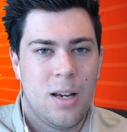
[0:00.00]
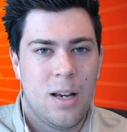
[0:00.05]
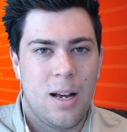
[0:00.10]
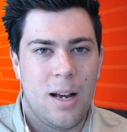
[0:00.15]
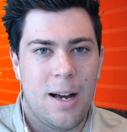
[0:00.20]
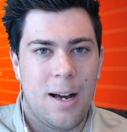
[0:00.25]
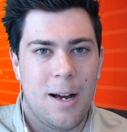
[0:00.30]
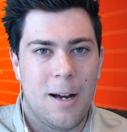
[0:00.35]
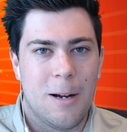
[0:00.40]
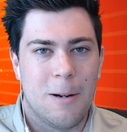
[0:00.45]

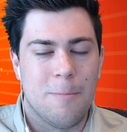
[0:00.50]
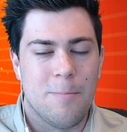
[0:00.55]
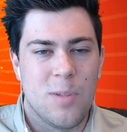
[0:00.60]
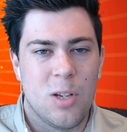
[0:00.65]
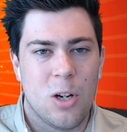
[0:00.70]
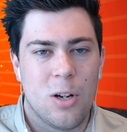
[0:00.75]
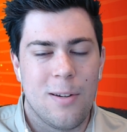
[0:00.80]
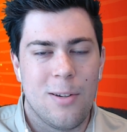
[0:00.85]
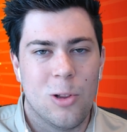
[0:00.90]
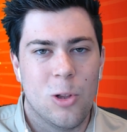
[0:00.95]
Um, you
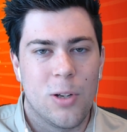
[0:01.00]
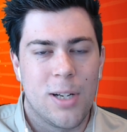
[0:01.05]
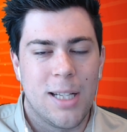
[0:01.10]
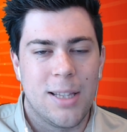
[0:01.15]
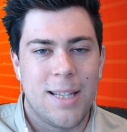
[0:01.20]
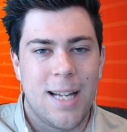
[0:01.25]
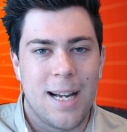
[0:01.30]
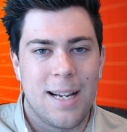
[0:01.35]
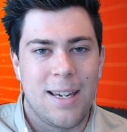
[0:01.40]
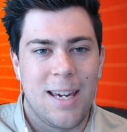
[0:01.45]
know, you look
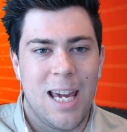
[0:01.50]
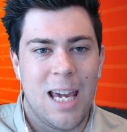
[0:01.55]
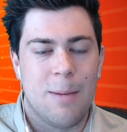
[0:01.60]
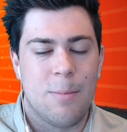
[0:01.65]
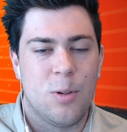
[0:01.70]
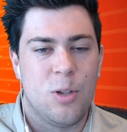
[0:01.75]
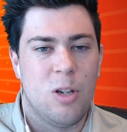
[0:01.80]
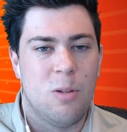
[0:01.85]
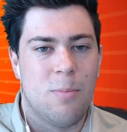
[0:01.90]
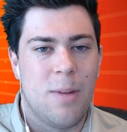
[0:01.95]
at that game
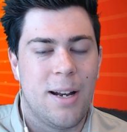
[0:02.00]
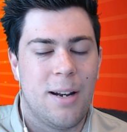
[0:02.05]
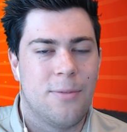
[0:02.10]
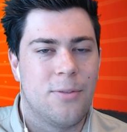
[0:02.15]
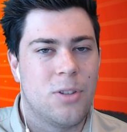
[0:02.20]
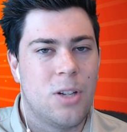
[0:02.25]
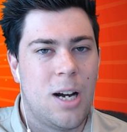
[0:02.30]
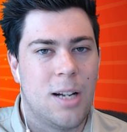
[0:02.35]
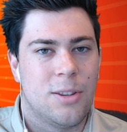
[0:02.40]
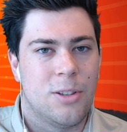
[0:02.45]
and you might have
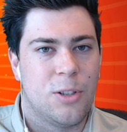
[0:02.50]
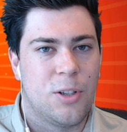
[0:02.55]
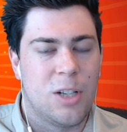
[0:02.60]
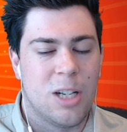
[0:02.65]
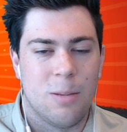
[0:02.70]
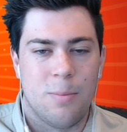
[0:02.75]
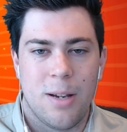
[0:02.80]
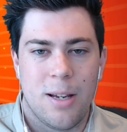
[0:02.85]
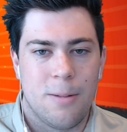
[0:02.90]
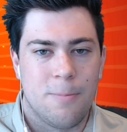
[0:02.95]
thought there could
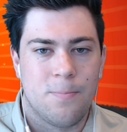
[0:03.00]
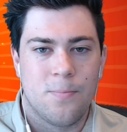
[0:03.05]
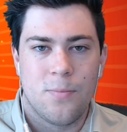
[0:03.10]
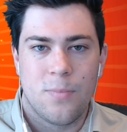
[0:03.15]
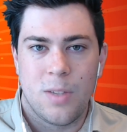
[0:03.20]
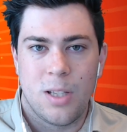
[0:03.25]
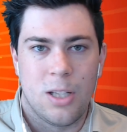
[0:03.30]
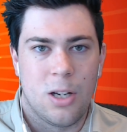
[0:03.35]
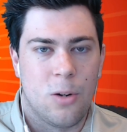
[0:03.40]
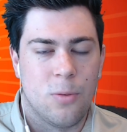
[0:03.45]
have been,
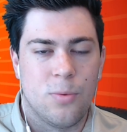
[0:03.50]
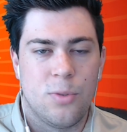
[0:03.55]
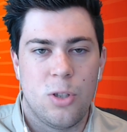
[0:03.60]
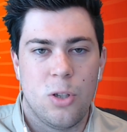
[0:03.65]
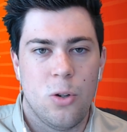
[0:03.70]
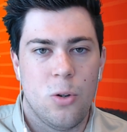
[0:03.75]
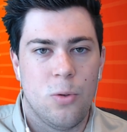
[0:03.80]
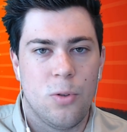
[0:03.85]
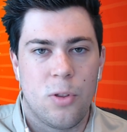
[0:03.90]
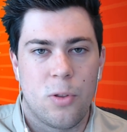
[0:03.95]
you know,
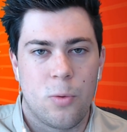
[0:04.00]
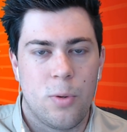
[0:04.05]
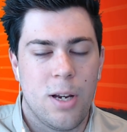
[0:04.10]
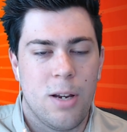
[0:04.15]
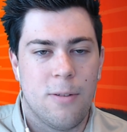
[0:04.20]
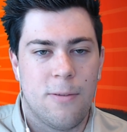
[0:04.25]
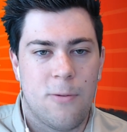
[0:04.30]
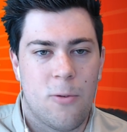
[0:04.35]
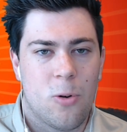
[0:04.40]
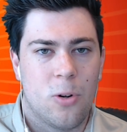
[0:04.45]
two, three,
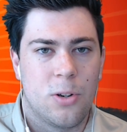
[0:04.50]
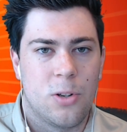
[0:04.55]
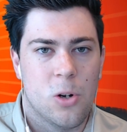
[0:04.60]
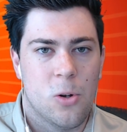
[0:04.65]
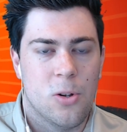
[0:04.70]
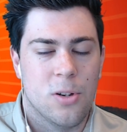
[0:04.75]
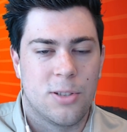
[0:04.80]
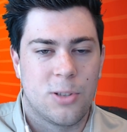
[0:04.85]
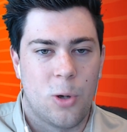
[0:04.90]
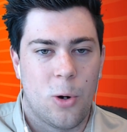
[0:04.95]
four
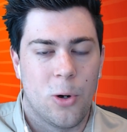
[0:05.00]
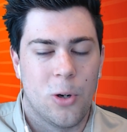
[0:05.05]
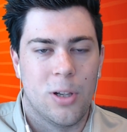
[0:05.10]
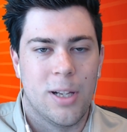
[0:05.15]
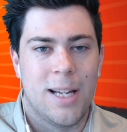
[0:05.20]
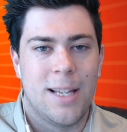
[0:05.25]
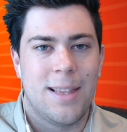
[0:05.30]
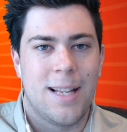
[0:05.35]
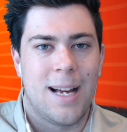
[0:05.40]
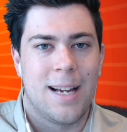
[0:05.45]
goals total
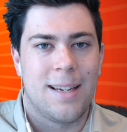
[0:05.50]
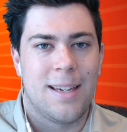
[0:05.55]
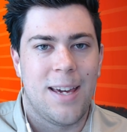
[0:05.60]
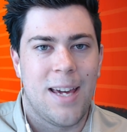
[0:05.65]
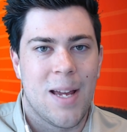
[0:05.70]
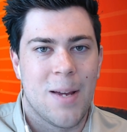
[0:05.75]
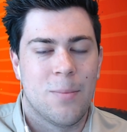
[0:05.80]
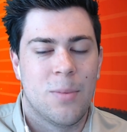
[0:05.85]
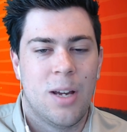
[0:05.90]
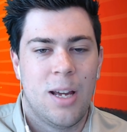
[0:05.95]
in that
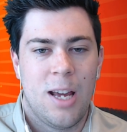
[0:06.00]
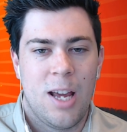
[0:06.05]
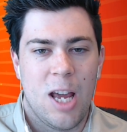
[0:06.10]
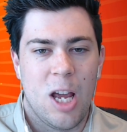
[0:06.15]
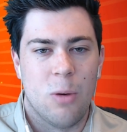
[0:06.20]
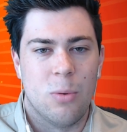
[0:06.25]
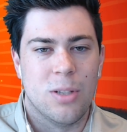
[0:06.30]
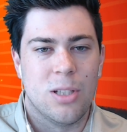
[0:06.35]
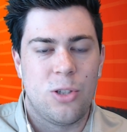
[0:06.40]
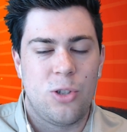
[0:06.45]
game. It
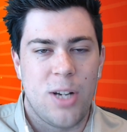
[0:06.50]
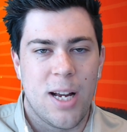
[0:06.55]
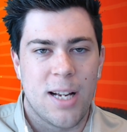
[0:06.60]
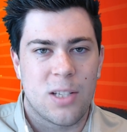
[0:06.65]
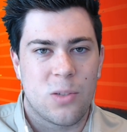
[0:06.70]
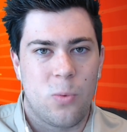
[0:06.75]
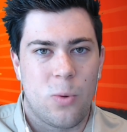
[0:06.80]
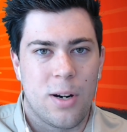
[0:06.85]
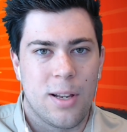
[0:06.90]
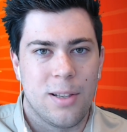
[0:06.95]
was
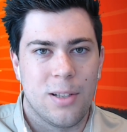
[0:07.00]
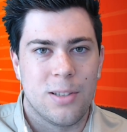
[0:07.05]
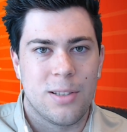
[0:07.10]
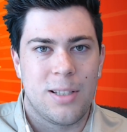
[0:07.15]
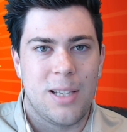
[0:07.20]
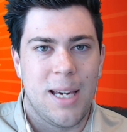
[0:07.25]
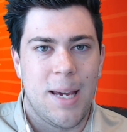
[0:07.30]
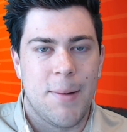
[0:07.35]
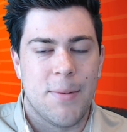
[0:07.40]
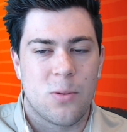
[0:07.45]
just one of those
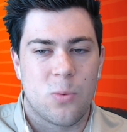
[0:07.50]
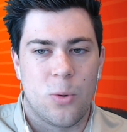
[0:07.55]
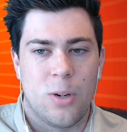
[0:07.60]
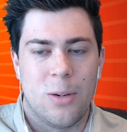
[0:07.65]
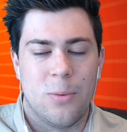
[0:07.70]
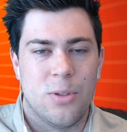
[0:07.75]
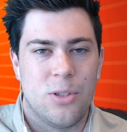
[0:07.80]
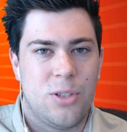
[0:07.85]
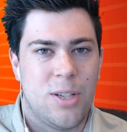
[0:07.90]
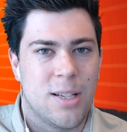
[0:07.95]
games where it
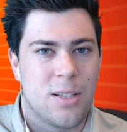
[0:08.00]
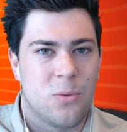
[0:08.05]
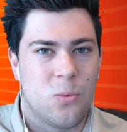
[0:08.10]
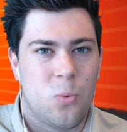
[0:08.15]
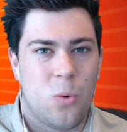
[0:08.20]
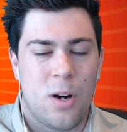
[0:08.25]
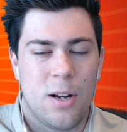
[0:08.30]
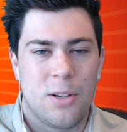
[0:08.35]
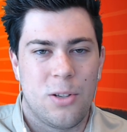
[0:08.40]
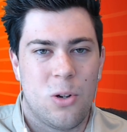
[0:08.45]
was just
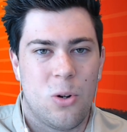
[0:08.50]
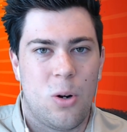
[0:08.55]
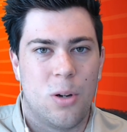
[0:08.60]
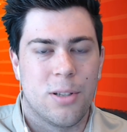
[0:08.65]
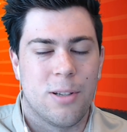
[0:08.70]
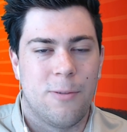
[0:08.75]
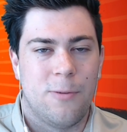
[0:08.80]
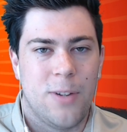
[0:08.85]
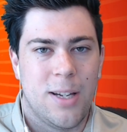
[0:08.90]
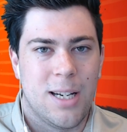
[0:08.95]
one goal
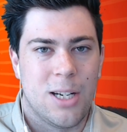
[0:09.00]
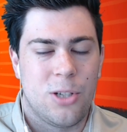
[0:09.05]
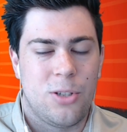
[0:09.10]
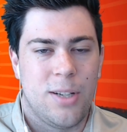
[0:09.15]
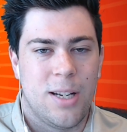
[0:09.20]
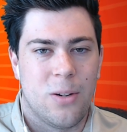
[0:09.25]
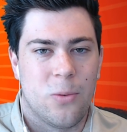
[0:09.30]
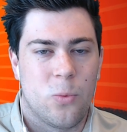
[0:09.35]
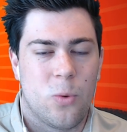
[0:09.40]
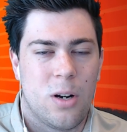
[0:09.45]
to finish
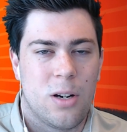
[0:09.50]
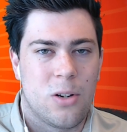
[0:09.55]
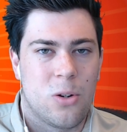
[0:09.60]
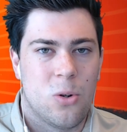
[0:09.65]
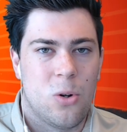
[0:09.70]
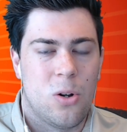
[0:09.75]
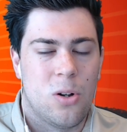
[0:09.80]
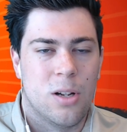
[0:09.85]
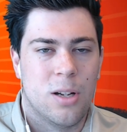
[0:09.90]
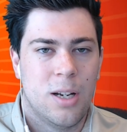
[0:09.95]
it and one
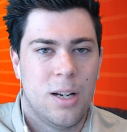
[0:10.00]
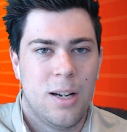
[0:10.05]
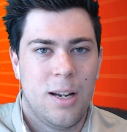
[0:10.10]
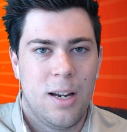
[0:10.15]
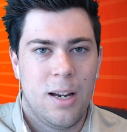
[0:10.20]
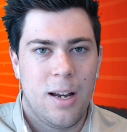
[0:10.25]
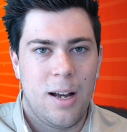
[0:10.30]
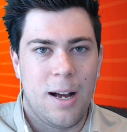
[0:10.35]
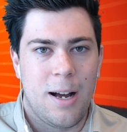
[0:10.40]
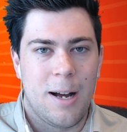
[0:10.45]
goal
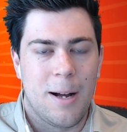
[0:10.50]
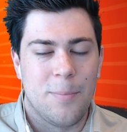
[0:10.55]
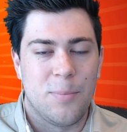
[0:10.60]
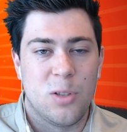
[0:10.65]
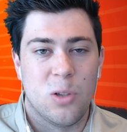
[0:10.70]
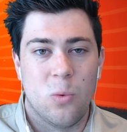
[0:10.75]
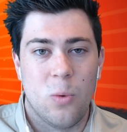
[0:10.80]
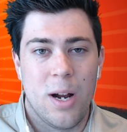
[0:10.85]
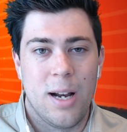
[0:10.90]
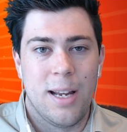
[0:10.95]
uh,
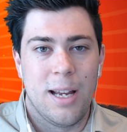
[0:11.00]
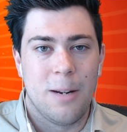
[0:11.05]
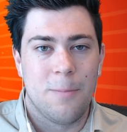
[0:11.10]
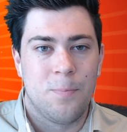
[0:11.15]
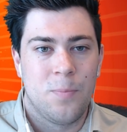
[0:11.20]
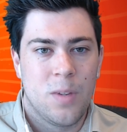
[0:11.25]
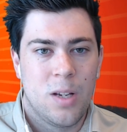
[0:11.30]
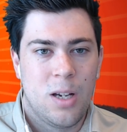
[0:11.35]
to win it.